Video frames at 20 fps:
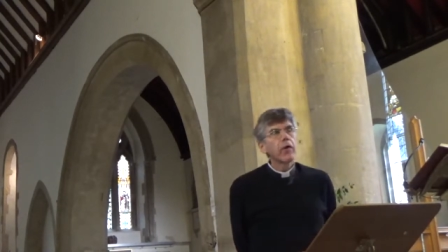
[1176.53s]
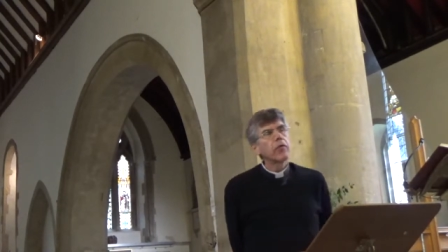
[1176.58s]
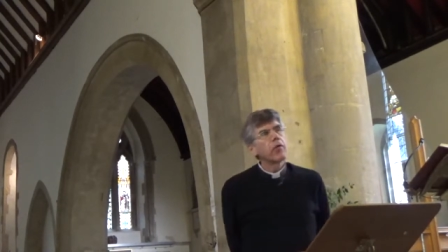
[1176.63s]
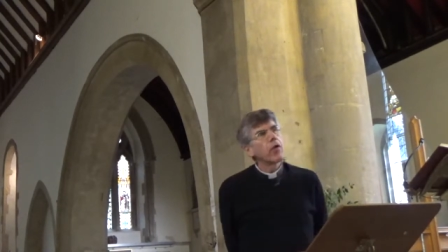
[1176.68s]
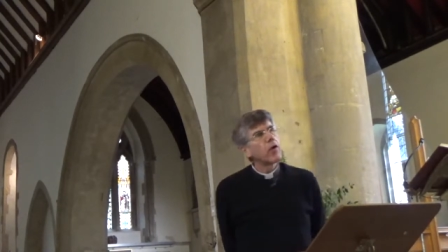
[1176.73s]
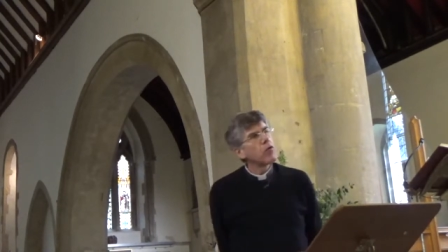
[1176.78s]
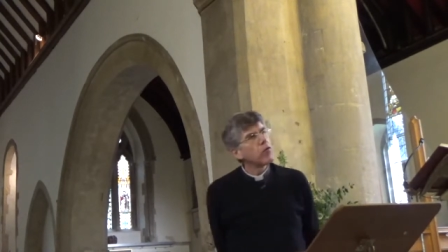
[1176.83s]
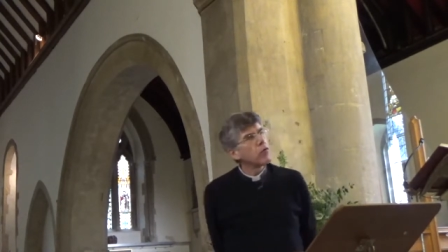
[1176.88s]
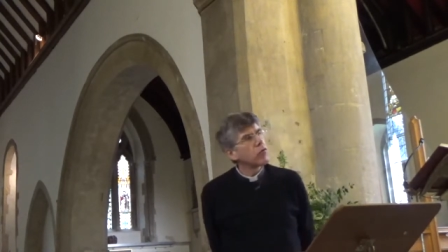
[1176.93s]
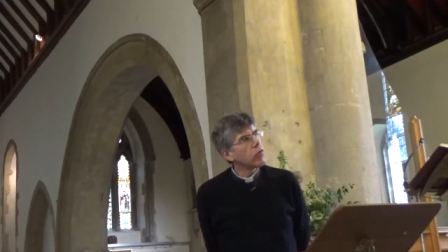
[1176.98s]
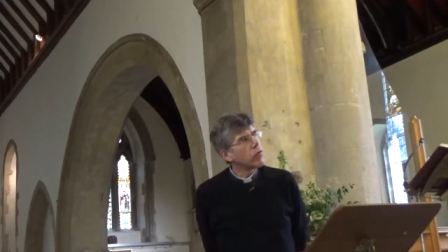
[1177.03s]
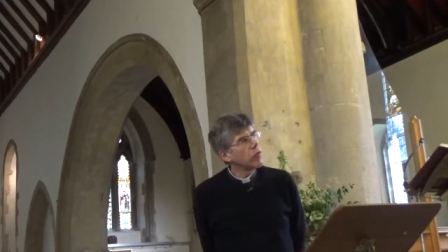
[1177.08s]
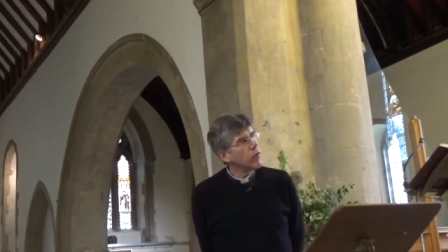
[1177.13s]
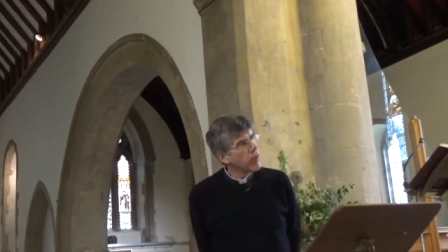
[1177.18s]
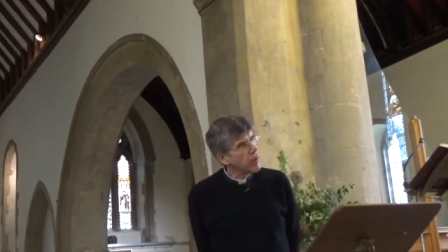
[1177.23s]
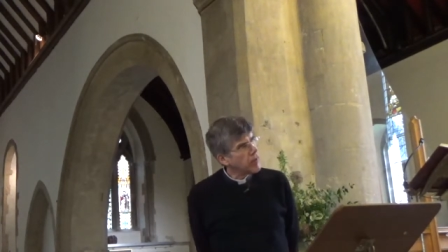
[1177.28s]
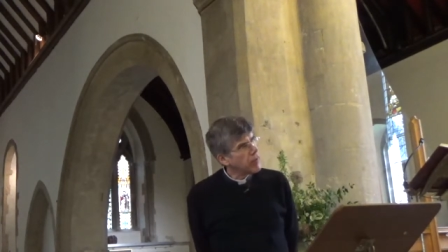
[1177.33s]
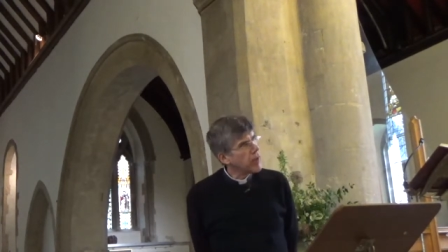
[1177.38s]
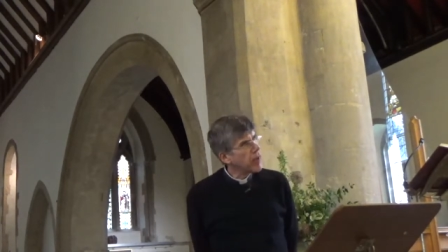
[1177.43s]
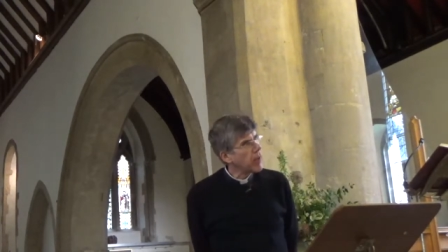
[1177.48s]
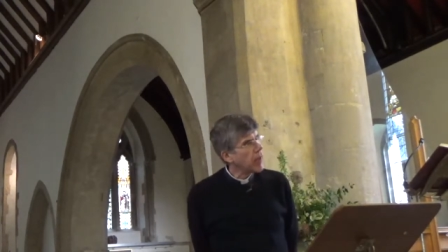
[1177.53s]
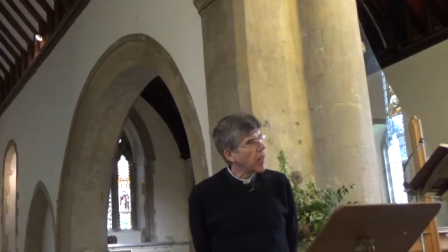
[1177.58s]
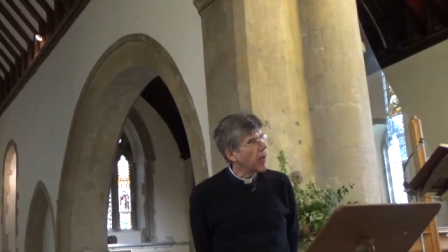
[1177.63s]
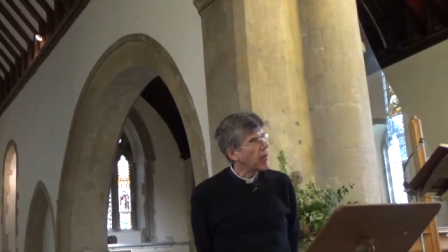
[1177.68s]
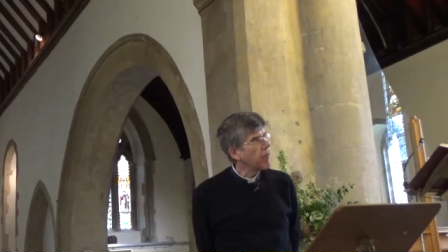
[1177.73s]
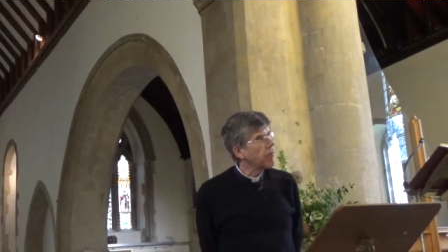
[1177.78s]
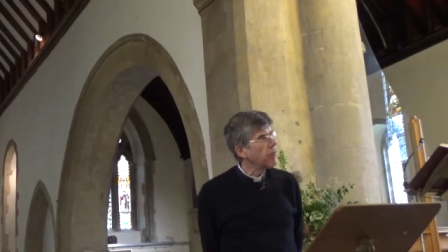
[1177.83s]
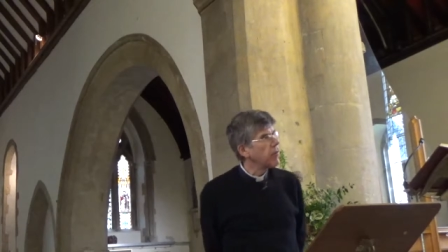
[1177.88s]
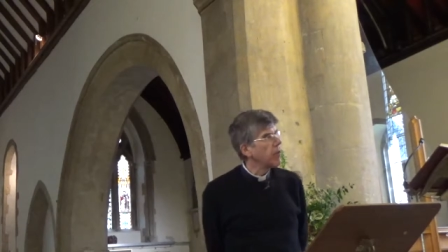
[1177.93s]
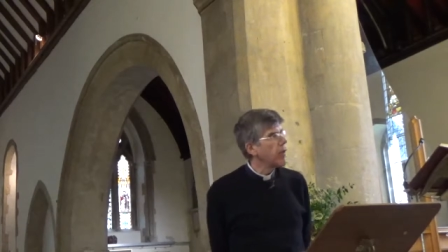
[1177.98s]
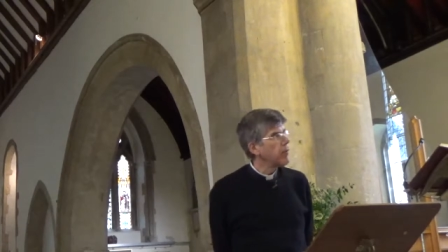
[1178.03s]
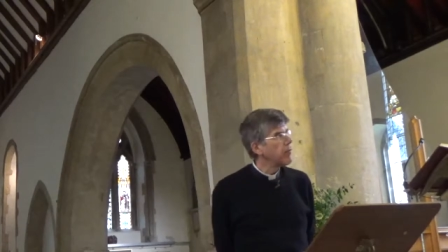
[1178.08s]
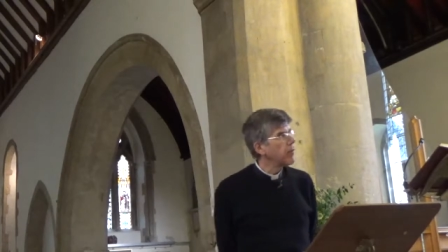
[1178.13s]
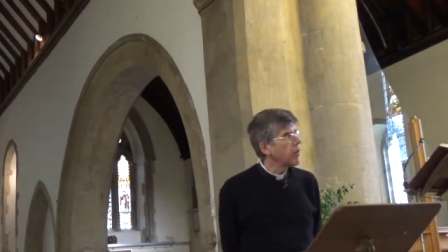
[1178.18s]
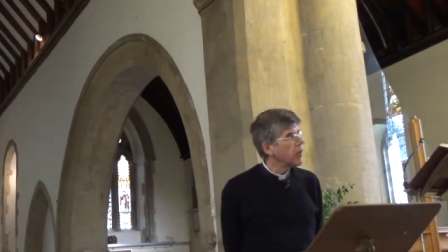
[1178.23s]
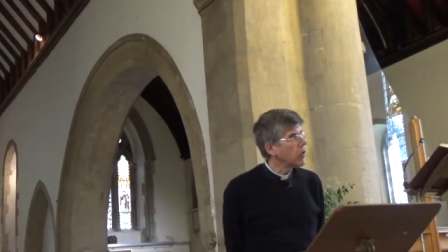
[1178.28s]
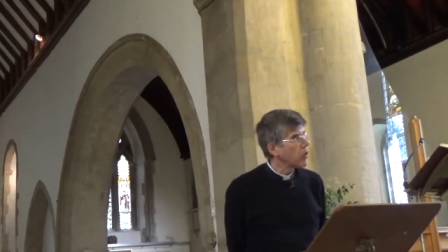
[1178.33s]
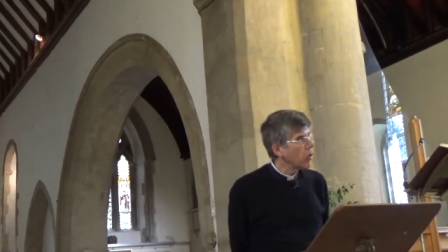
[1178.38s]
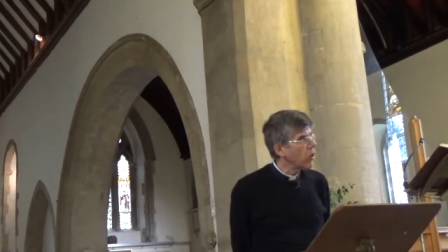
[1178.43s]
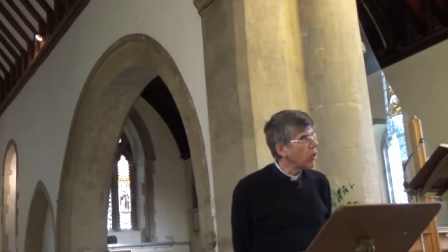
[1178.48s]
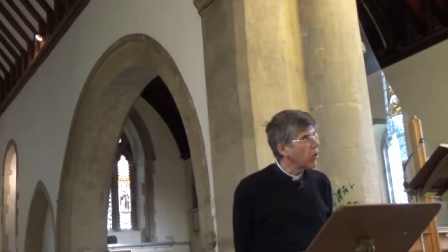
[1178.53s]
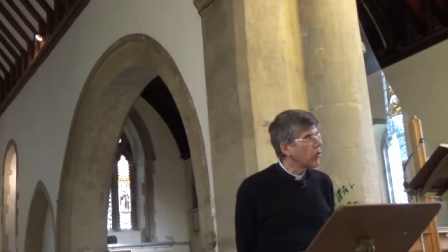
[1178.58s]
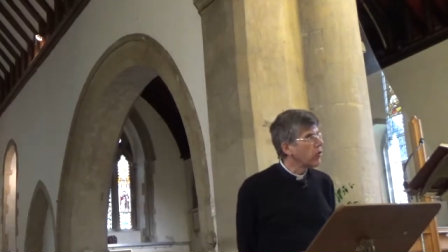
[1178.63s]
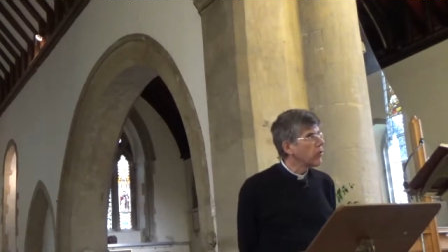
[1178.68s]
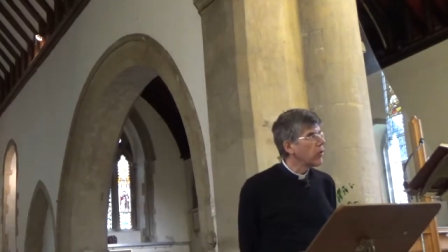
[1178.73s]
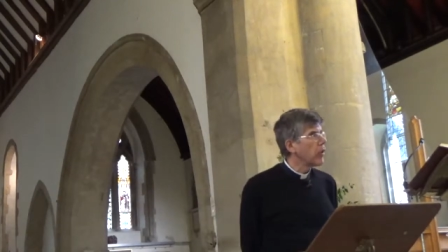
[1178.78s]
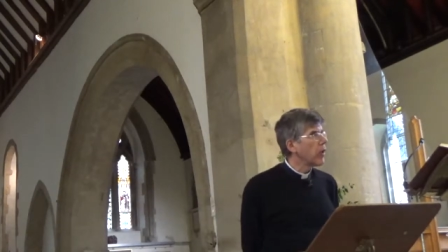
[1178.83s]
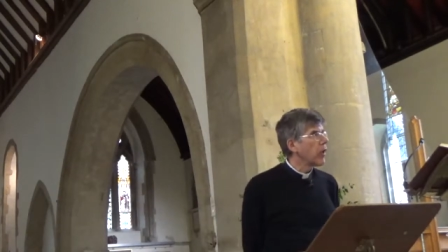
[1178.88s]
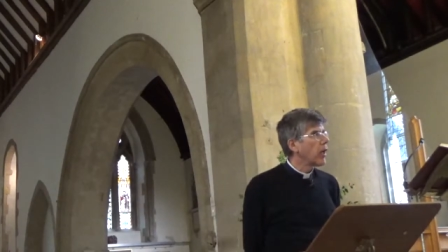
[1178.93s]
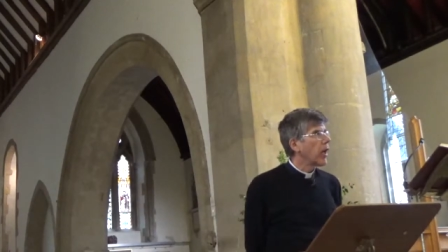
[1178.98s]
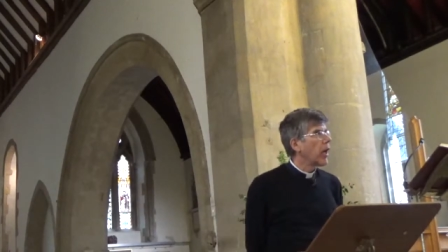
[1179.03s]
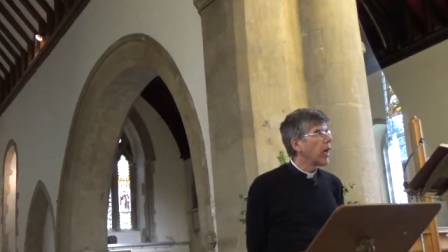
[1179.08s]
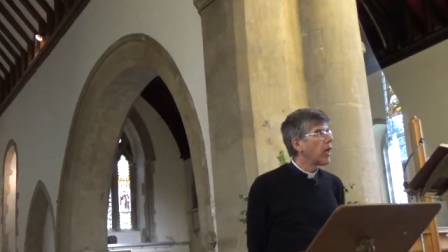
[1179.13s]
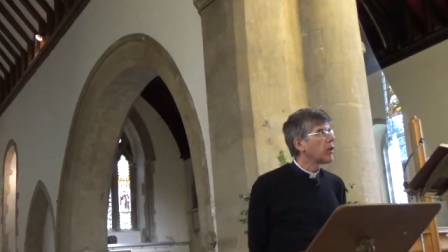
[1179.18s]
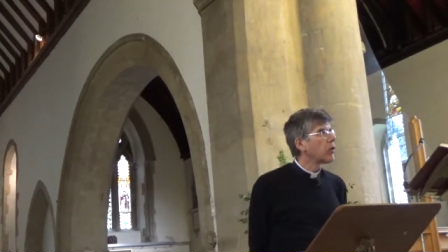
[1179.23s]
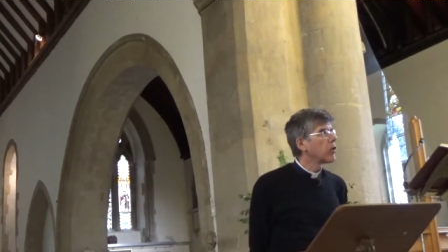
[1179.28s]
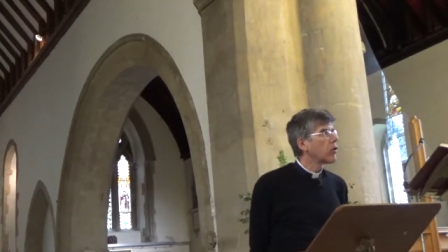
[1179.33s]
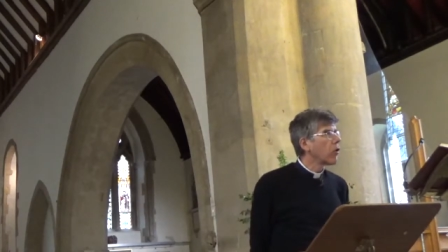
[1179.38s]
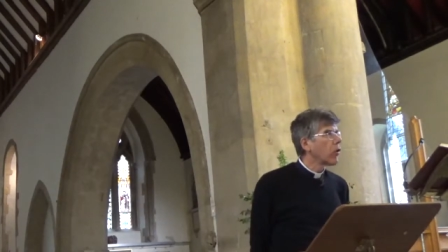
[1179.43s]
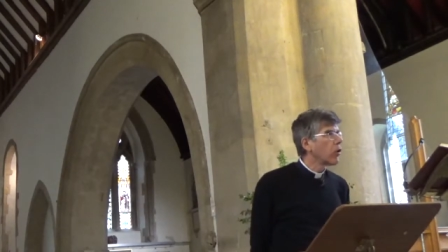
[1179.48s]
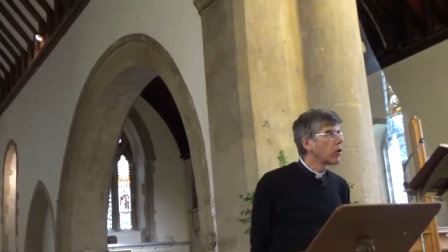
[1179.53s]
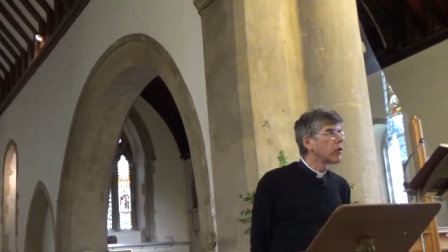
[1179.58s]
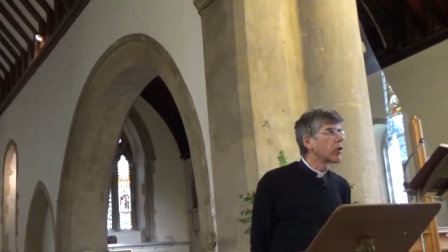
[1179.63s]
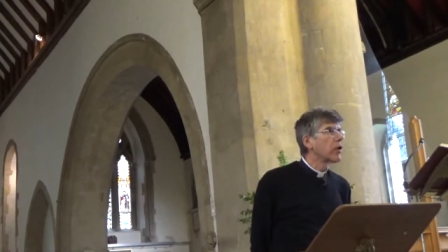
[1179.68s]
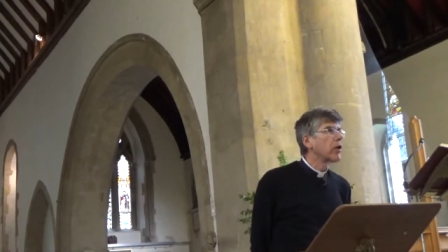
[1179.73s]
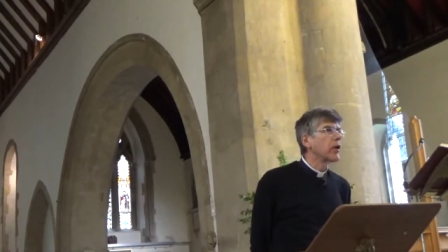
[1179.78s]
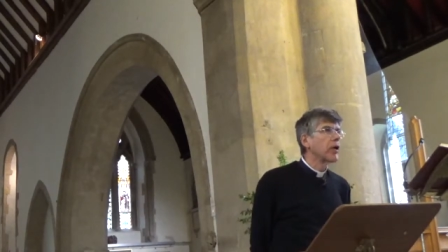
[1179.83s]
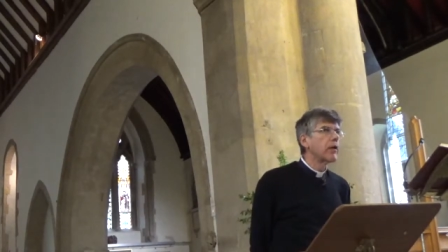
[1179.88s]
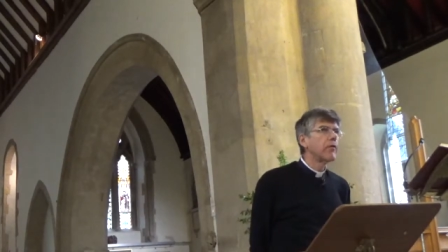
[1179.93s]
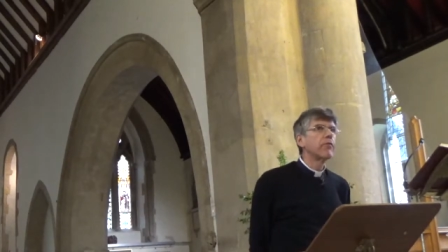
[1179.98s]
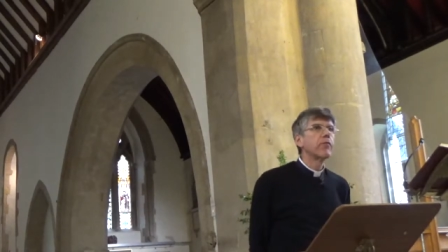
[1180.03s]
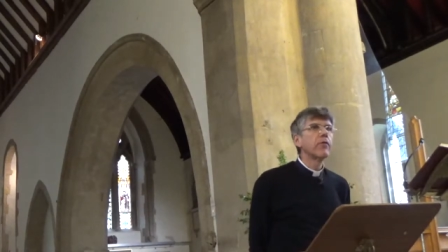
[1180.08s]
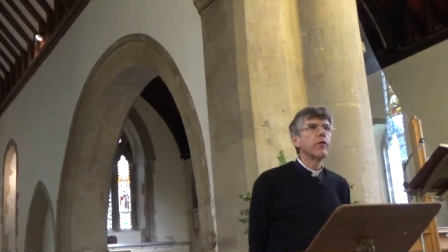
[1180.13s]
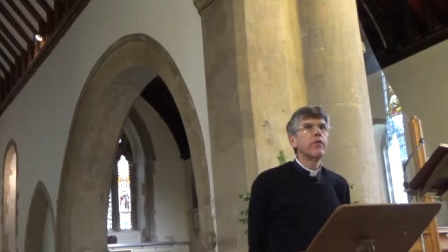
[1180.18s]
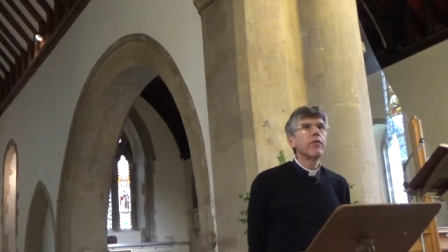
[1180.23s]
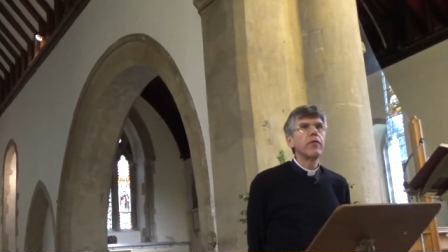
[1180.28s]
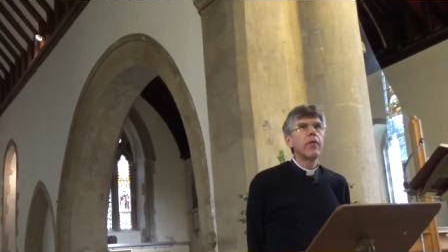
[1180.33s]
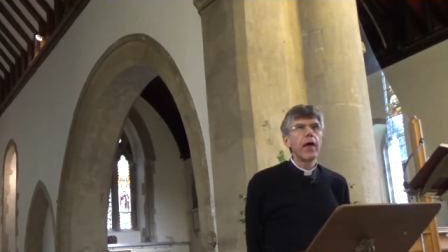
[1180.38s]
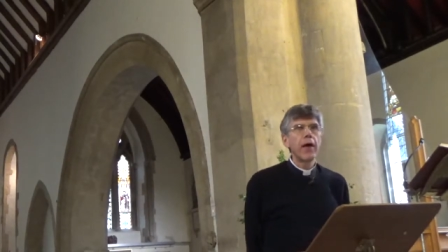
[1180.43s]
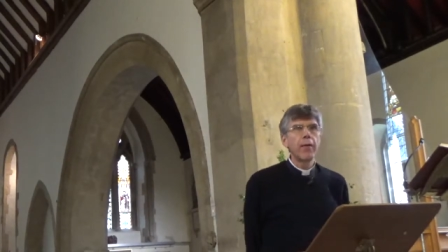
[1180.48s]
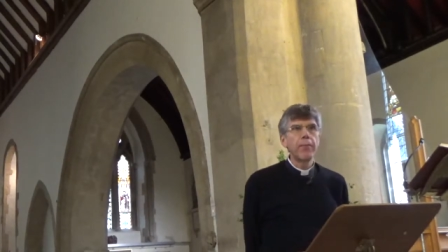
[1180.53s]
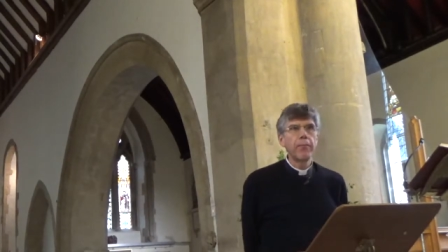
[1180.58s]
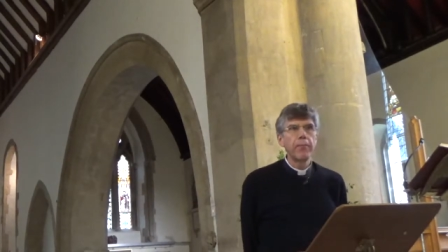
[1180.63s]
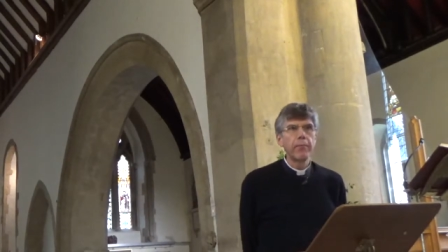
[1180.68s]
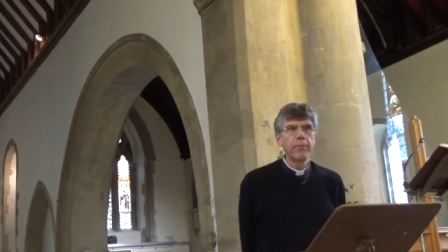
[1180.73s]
And those who live in love live in God, and God lives in them.